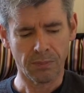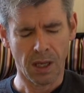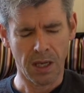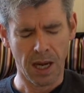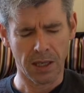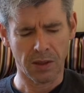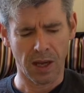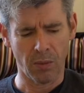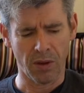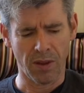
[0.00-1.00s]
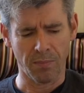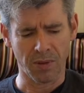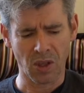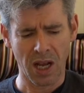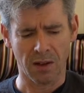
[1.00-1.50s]
Yet they were
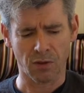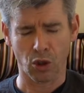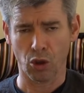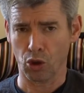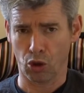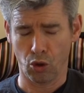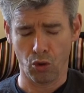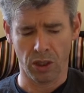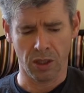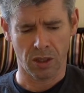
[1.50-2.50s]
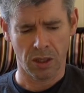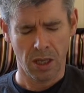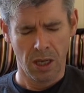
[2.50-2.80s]
themselves not toys.